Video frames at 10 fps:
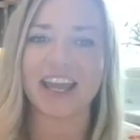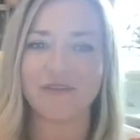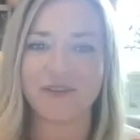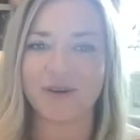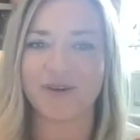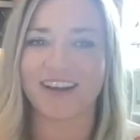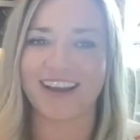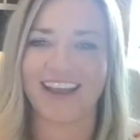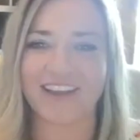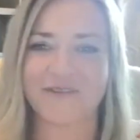if
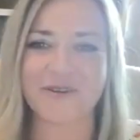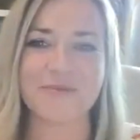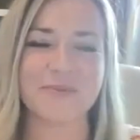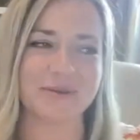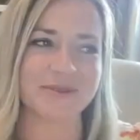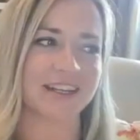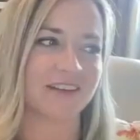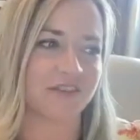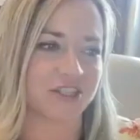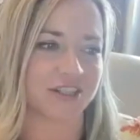if you're building a
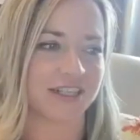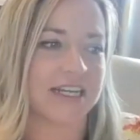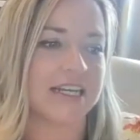vision,